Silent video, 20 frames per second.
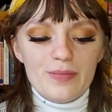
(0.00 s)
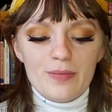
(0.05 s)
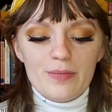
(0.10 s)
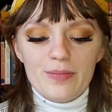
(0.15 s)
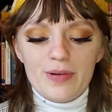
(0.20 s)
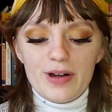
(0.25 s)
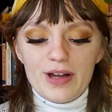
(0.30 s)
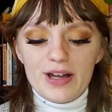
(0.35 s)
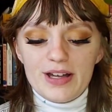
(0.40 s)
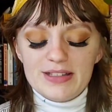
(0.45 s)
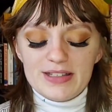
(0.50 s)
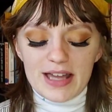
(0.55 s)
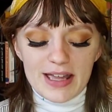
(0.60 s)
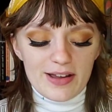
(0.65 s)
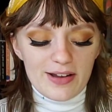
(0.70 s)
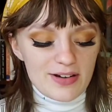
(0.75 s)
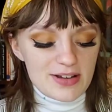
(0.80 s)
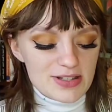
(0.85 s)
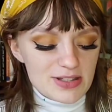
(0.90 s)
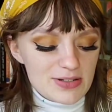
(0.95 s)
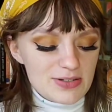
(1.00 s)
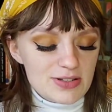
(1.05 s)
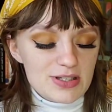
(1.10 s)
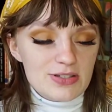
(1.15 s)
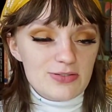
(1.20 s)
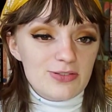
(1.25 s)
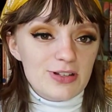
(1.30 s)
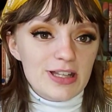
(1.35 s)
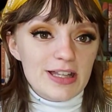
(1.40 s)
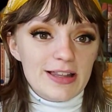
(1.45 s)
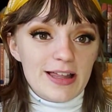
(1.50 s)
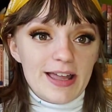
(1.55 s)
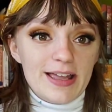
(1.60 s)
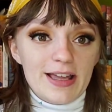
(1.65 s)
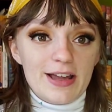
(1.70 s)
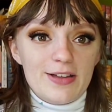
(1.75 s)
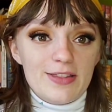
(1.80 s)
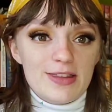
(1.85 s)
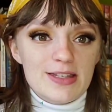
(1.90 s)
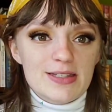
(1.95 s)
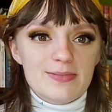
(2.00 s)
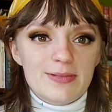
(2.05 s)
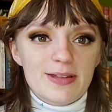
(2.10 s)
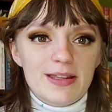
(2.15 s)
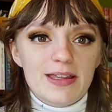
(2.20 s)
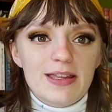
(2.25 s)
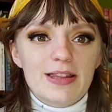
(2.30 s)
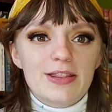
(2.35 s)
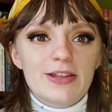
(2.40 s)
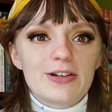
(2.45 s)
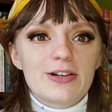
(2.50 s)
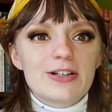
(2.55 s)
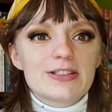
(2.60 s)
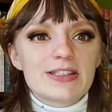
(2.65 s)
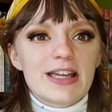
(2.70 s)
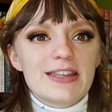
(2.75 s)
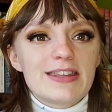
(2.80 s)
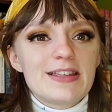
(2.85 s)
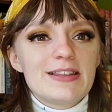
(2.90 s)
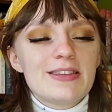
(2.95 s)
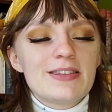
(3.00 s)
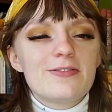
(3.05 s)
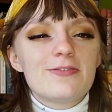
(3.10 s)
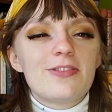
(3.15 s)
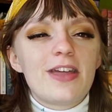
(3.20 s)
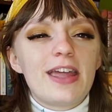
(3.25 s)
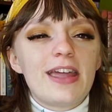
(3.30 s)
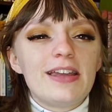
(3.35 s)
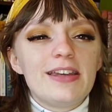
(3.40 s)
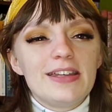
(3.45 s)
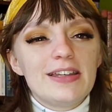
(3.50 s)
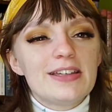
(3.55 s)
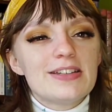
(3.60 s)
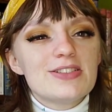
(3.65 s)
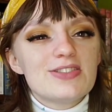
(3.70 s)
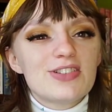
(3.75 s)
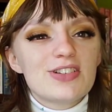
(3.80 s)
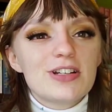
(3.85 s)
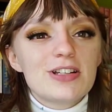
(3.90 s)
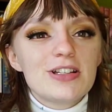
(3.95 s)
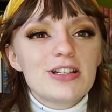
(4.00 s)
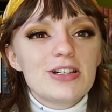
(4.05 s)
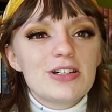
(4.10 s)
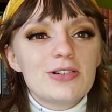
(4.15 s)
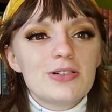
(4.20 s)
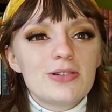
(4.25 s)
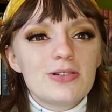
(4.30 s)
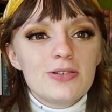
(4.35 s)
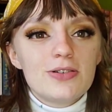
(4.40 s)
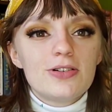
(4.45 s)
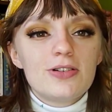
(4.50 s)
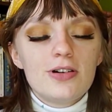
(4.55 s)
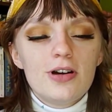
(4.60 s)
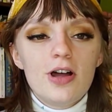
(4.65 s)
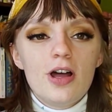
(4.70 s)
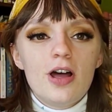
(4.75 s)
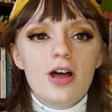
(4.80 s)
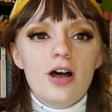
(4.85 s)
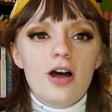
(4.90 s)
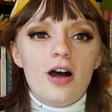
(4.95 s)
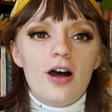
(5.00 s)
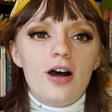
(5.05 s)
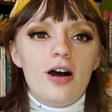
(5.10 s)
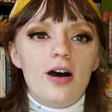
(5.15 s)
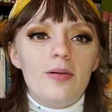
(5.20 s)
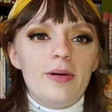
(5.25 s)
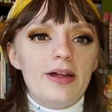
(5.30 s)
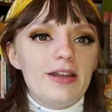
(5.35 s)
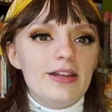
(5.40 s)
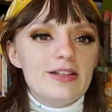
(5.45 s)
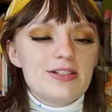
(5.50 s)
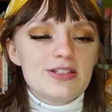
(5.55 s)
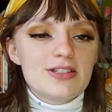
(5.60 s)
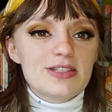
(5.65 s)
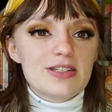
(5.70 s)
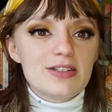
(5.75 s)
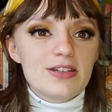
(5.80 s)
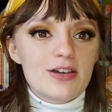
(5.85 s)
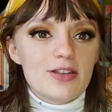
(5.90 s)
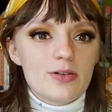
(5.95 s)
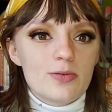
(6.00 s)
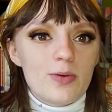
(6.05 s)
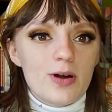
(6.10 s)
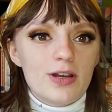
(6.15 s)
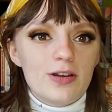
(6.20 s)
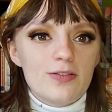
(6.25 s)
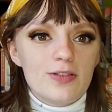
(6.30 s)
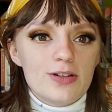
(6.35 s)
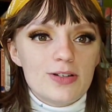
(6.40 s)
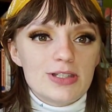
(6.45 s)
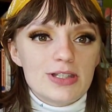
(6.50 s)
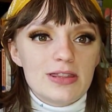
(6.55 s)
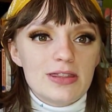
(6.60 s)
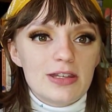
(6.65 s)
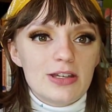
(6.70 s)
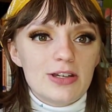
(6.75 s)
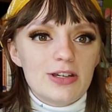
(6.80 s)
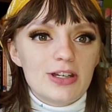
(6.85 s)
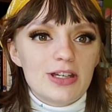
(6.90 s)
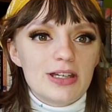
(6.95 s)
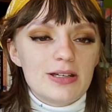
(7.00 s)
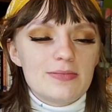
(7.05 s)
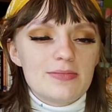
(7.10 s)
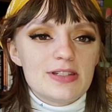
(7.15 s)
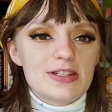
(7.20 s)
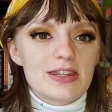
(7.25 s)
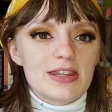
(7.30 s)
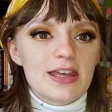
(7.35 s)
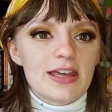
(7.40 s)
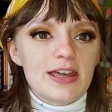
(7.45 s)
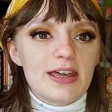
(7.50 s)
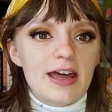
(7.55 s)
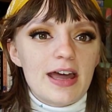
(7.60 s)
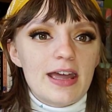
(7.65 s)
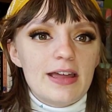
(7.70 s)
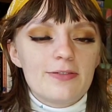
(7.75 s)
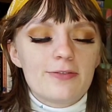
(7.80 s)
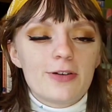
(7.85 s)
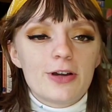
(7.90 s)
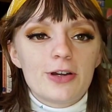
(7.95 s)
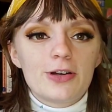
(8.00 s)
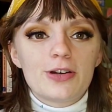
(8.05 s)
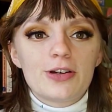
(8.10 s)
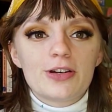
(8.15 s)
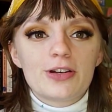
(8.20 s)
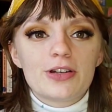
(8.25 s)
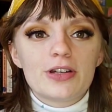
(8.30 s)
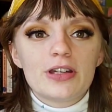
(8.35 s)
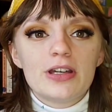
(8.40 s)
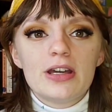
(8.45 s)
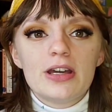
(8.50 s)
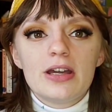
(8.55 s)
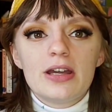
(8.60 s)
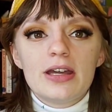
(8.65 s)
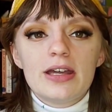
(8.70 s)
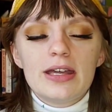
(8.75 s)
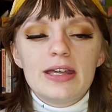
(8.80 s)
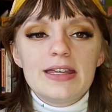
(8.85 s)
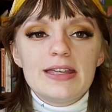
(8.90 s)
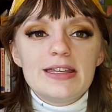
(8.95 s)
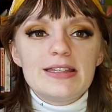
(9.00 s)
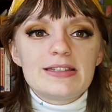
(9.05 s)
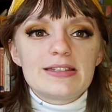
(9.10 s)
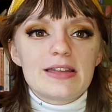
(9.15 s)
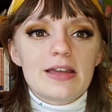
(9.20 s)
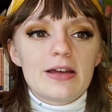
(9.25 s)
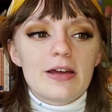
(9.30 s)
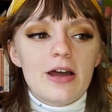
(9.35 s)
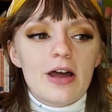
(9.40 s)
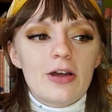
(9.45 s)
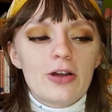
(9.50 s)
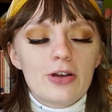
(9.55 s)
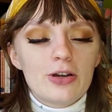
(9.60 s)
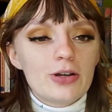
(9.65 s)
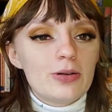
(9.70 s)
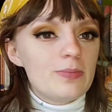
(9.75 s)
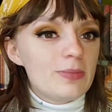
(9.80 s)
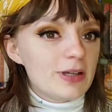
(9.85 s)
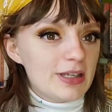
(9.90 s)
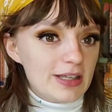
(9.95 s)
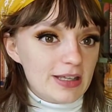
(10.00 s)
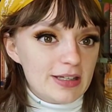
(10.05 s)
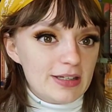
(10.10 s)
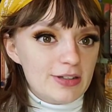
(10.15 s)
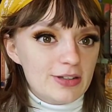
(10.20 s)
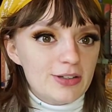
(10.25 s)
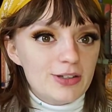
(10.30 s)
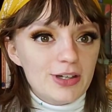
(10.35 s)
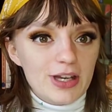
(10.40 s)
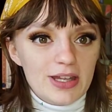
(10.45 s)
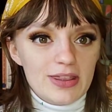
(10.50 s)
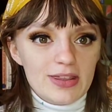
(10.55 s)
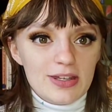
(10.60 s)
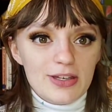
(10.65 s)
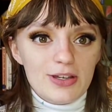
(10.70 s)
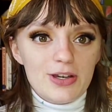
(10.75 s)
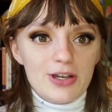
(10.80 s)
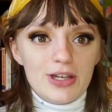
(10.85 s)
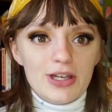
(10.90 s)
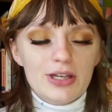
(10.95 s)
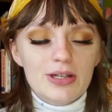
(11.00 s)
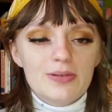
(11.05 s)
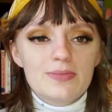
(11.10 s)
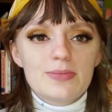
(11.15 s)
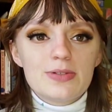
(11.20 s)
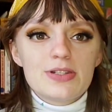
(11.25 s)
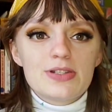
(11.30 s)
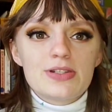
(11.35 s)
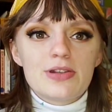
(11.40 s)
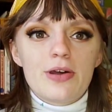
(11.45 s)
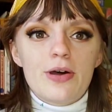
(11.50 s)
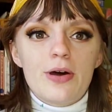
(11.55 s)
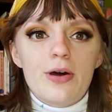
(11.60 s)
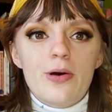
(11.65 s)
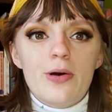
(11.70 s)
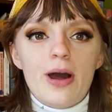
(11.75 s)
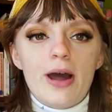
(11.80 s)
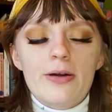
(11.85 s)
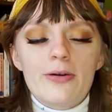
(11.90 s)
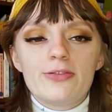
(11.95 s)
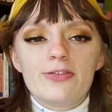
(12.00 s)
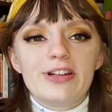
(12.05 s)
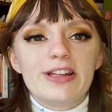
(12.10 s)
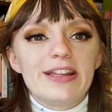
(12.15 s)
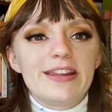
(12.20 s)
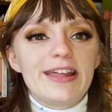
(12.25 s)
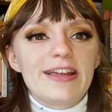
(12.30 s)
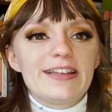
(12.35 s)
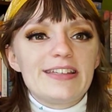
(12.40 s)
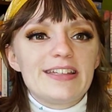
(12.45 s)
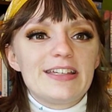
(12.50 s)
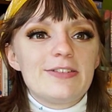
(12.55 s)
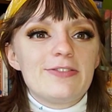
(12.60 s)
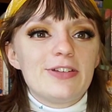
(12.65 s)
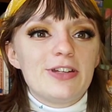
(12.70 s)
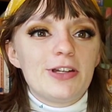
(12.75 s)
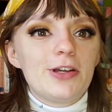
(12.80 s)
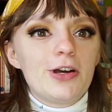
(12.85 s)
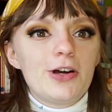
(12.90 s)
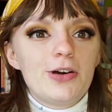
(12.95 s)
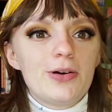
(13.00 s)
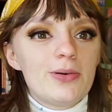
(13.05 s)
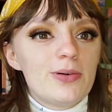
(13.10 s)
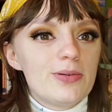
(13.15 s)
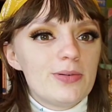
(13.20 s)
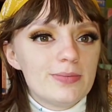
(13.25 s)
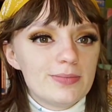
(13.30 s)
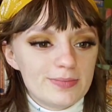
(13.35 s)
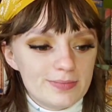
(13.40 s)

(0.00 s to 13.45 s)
But I also just really like how this plant looks. I think the veining is really cool. And it's just another one of those Anthuriums that I've heard is a good beginner Anthurium, so I would really like to give it a go.